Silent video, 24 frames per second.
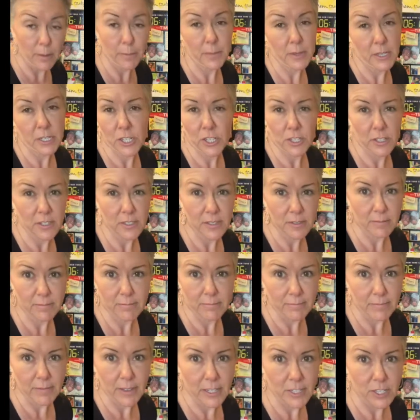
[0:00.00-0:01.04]
It
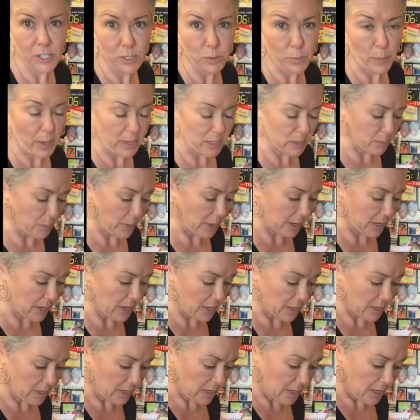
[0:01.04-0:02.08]
just bakes better.